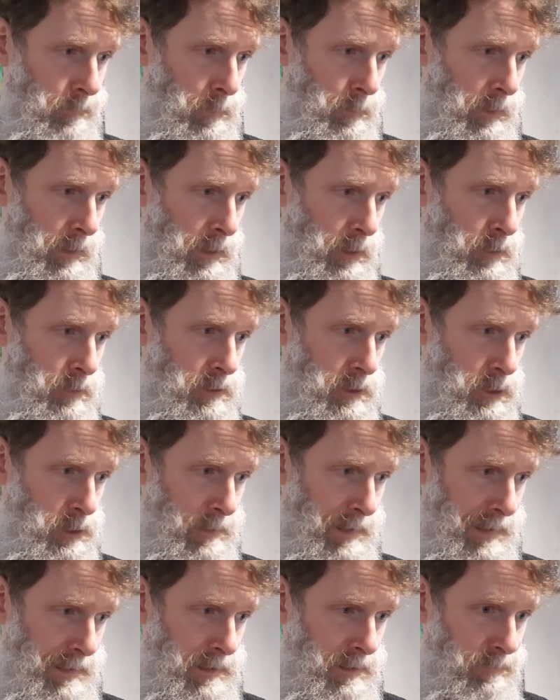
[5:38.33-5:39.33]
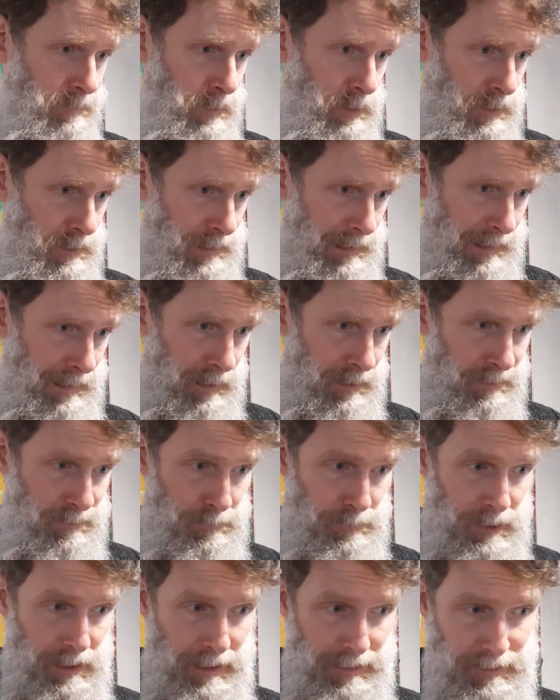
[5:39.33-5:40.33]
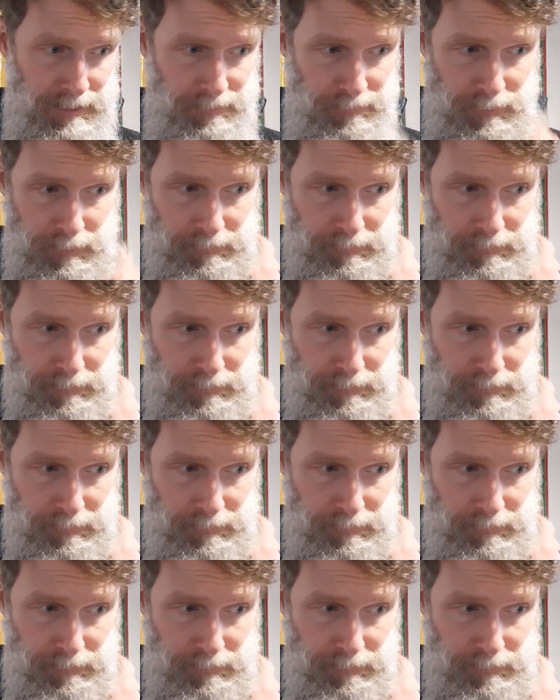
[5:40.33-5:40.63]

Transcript: but whose attractiveness had subjected